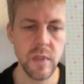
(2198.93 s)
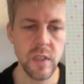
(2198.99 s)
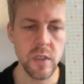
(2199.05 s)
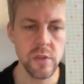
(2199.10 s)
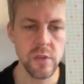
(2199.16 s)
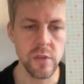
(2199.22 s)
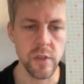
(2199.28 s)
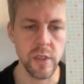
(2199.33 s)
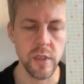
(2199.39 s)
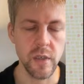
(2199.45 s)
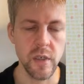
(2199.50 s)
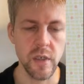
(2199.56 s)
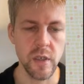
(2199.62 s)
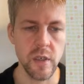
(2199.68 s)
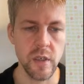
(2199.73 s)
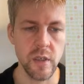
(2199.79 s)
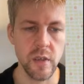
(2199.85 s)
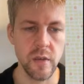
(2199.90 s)
Sorry,
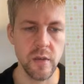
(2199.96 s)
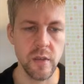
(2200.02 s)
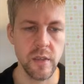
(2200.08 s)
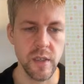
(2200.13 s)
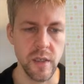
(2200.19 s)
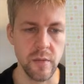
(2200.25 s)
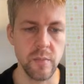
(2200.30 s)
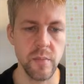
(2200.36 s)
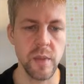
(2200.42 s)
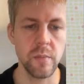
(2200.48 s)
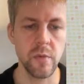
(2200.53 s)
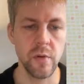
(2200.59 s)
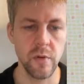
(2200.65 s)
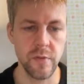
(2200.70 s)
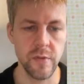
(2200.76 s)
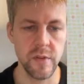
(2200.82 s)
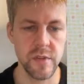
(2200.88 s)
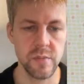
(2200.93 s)
minimum
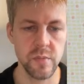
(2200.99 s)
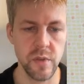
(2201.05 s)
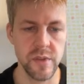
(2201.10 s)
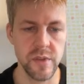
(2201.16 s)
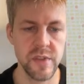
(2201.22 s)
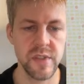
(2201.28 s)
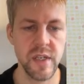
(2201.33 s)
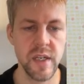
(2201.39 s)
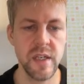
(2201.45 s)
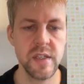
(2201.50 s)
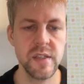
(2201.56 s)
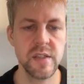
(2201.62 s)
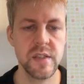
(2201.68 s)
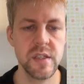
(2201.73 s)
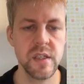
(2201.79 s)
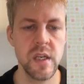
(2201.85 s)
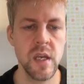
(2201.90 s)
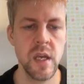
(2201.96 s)
of the smallest
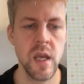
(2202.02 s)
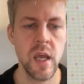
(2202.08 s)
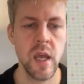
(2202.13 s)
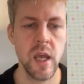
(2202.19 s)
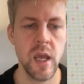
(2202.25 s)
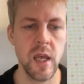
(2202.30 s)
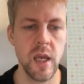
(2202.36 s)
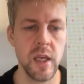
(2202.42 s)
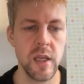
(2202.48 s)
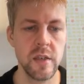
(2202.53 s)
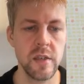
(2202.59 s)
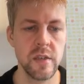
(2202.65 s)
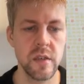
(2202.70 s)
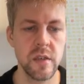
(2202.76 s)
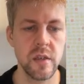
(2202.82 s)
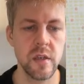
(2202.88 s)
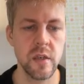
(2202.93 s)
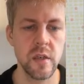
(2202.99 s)
size and
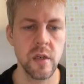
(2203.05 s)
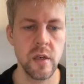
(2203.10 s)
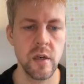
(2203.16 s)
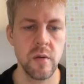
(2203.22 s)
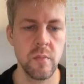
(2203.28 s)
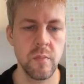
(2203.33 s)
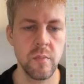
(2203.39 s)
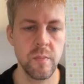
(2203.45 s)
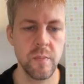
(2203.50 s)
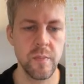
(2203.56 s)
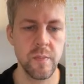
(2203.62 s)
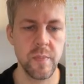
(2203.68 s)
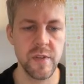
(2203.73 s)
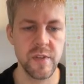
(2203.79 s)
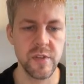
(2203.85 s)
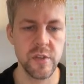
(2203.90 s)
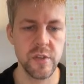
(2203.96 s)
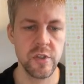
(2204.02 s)

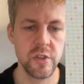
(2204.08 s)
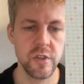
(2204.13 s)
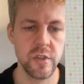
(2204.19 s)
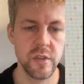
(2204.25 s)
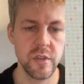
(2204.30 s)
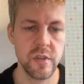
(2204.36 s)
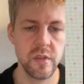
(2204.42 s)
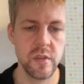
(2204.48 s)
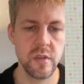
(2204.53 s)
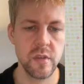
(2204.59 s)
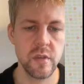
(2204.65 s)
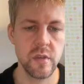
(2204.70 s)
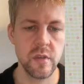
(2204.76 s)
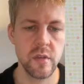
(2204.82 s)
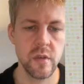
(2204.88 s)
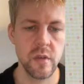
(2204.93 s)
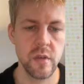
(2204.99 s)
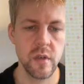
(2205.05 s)
position
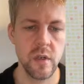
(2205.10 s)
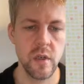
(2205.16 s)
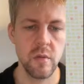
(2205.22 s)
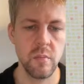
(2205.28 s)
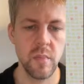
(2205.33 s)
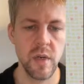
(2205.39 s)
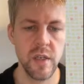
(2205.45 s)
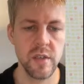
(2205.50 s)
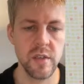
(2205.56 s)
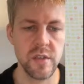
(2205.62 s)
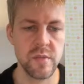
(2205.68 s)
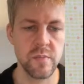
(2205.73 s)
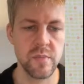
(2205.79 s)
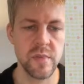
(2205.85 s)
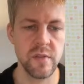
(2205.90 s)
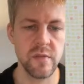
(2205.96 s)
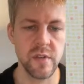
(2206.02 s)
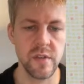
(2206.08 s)
minus
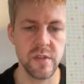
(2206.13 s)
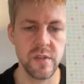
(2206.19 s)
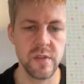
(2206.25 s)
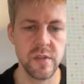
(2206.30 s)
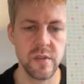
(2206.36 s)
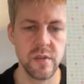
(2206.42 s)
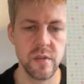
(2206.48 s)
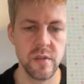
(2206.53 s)
previous